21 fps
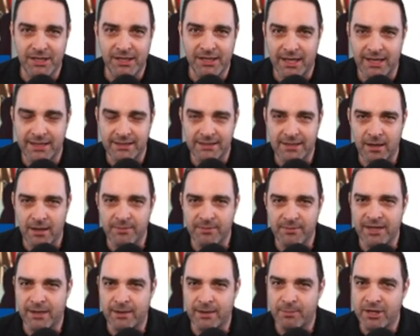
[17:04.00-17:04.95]
last time?
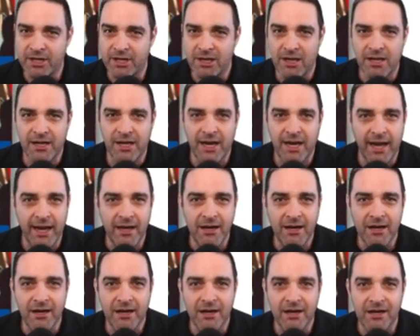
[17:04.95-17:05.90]
Did I put it on a
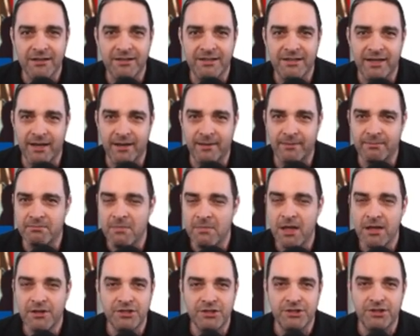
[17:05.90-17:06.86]
hanger? Did I
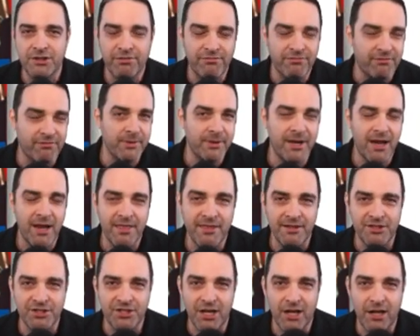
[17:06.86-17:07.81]
just throw it on the
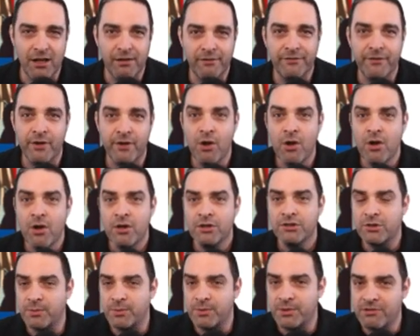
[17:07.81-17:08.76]
shelf?
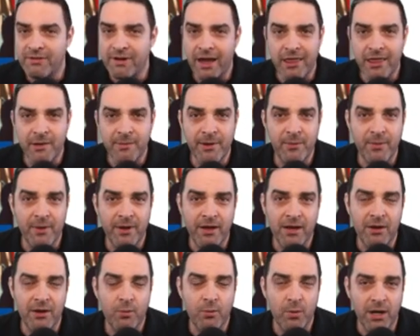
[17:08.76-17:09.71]
So would you rather be
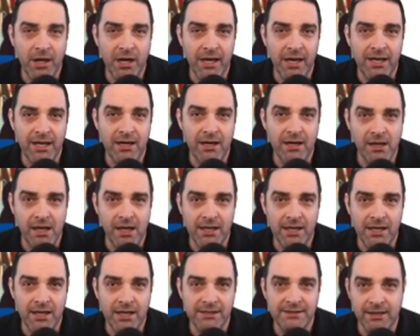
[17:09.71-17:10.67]
working in a
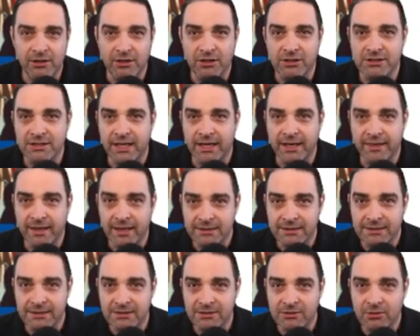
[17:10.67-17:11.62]
closet that looks like
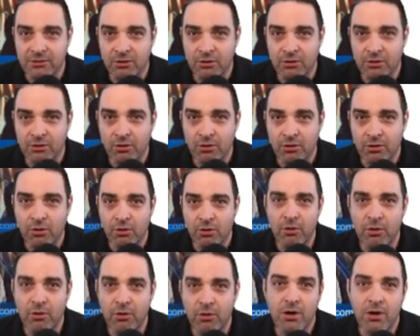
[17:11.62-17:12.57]
this? Or would
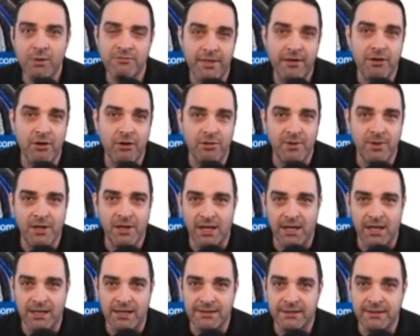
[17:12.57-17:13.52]
you rather go to a
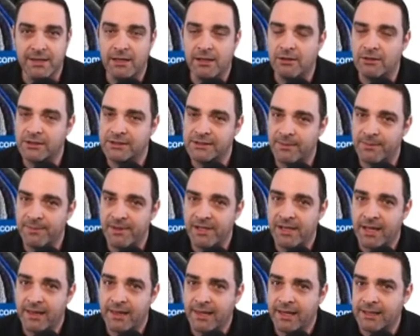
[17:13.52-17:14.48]
closet that looks something
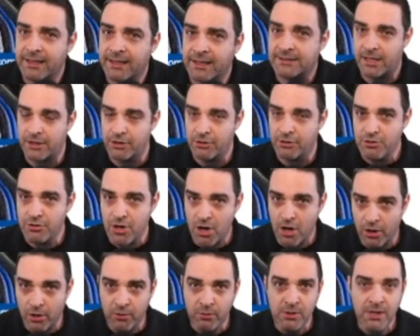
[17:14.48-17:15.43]
like this, that you
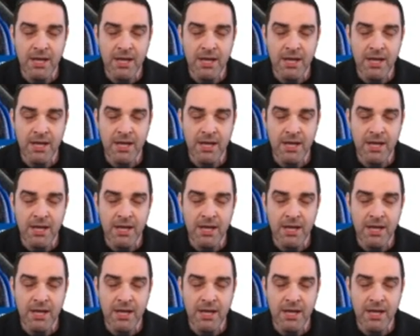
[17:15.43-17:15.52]
know,